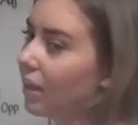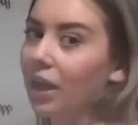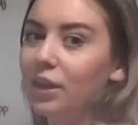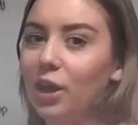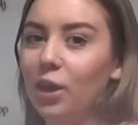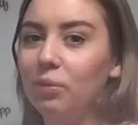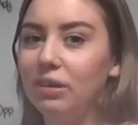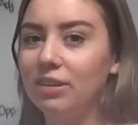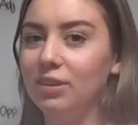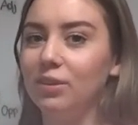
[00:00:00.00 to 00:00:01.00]
how you know
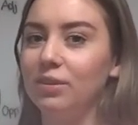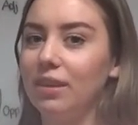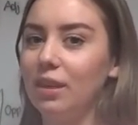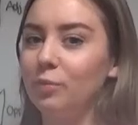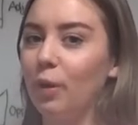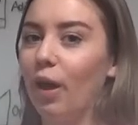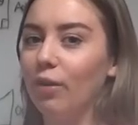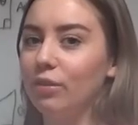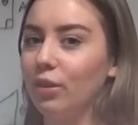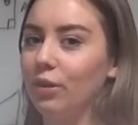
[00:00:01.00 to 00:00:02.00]
when to use each part
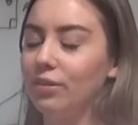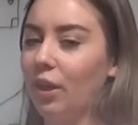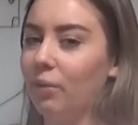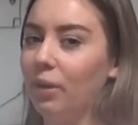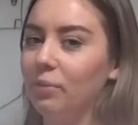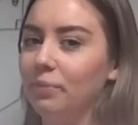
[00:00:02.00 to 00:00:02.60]
of SOHCAHTOA.